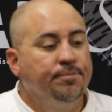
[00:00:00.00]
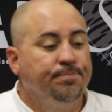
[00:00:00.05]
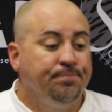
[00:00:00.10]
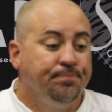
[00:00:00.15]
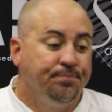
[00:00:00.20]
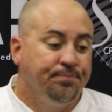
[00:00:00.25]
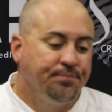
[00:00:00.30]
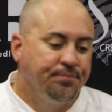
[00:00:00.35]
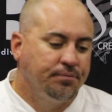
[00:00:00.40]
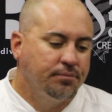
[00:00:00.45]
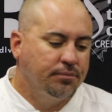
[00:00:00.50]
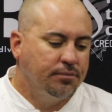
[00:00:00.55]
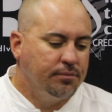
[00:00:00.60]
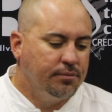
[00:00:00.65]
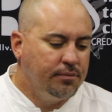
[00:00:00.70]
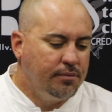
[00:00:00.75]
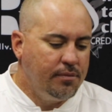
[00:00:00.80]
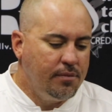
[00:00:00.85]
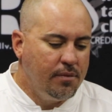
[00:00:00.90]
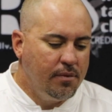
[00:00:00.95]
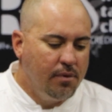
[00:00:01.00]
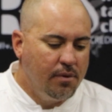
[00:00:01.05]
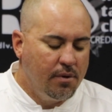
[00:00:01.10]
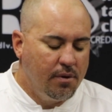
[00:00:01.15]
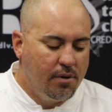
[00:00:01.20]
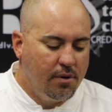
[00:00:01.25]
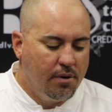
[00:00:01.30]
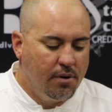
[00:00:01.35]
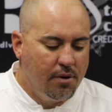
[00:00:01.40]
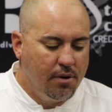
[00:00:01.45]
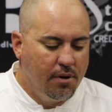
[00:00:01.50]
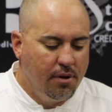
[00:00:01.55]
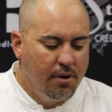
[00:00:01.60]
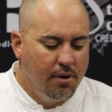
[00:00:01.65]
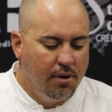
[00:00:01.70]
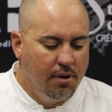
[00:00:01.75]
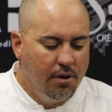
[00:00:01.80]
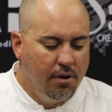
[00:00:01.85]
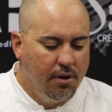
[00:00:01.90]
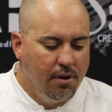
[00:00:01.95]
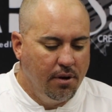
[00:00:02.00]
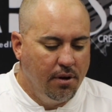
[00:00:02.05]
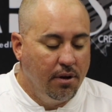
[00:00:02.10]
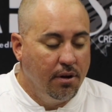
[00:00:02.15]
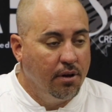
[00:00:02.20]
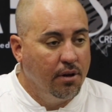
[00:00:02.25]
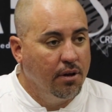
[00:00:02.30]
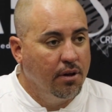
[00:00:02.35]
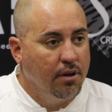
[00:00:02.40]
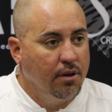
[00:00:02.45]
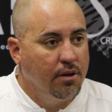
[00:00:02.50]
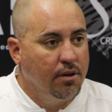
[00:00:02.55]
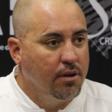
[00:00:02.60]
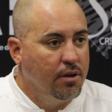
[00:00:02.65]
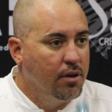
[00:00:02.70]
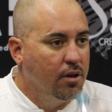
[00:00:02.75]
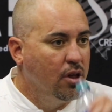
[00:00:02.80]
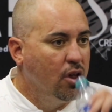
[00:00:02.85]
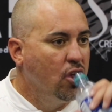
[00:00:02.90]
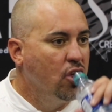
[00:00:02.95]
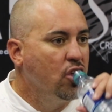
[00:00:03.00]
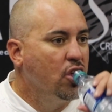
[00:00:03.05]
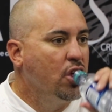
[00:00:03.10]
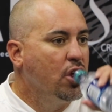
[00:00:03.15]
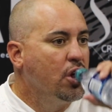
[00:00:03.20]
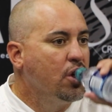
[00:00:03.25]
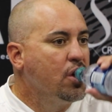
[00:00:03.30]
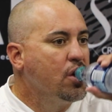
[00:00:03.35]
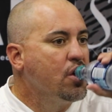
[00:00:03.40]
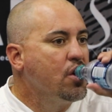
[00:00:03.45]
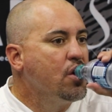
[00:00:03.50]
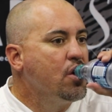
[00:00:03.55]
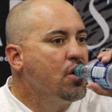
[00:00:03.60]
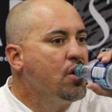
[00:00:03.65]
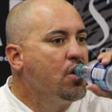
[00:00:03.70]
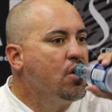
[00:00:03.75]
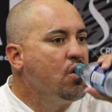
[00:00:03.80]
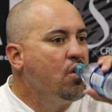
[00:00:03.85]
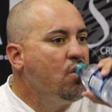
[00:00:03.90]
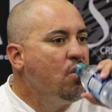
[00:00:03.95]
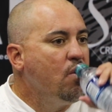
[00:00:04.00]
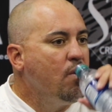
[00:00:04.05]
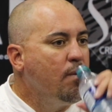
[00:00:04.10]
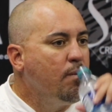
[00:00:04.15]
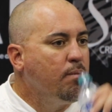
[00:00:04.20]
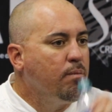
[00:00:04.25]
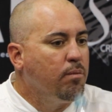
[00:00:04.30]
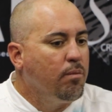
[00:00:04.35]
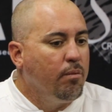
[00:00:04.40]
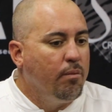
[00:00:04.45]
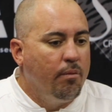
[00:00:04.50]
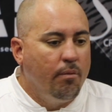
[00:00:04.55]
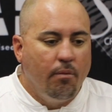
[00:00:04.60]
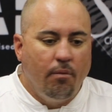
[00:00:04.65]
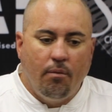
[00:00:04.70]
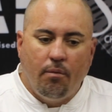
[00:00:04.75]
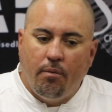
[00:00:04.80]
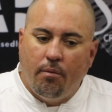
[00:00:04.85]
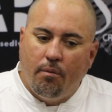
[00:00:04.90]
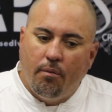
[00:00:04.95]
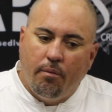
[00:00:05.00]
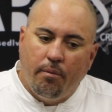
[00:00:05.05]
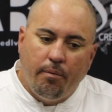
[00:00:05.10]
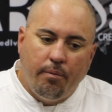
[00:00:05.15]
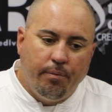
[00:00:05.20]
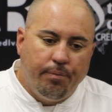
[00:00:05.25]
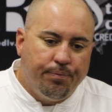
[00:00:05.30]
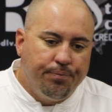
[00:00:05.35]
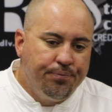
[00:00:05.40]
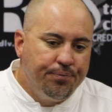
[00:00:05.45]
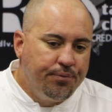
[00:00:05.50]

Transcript: what, what was the plan in the second half? What, what were you trying to do to, to work them back?